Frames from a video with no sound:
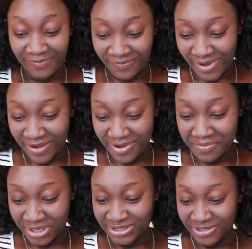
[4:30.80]
Very
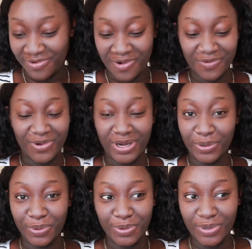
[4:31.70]
much the wrong one.
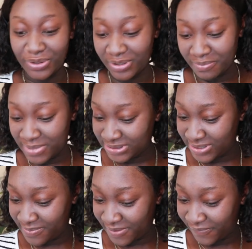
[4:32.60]
Oh, that messed
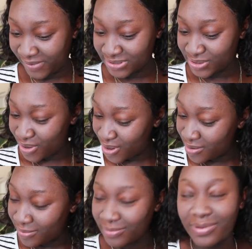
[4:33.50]
up my face,
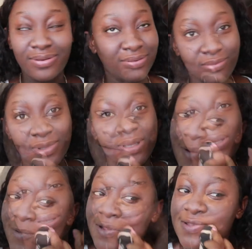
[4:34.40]
girl.
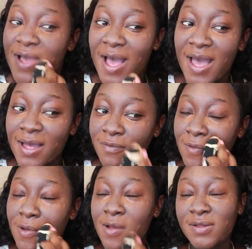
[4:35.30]
I wanted to have
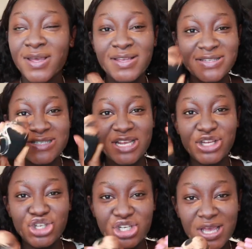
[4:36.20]
like a
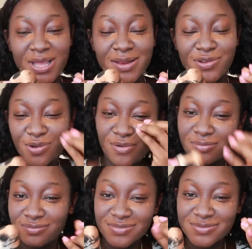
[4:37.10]
cinched in, you know,
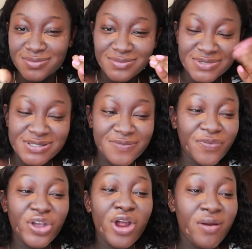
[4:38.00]

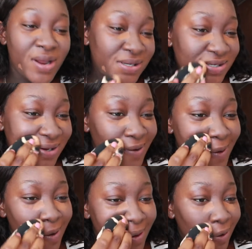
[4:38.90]
figure eight,
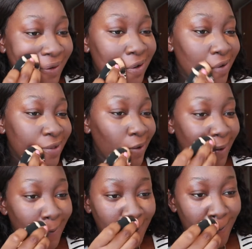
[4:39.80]
you know, that
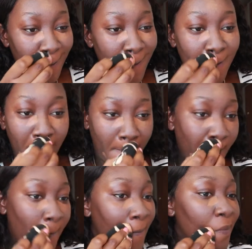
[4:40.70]
kind of thing.
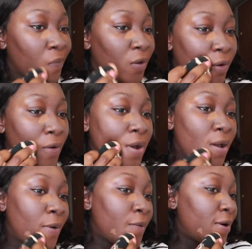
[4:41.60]
Growing
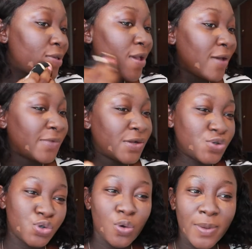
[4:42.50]
up, I wanted to have that
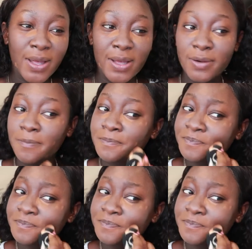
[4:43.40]
so bad.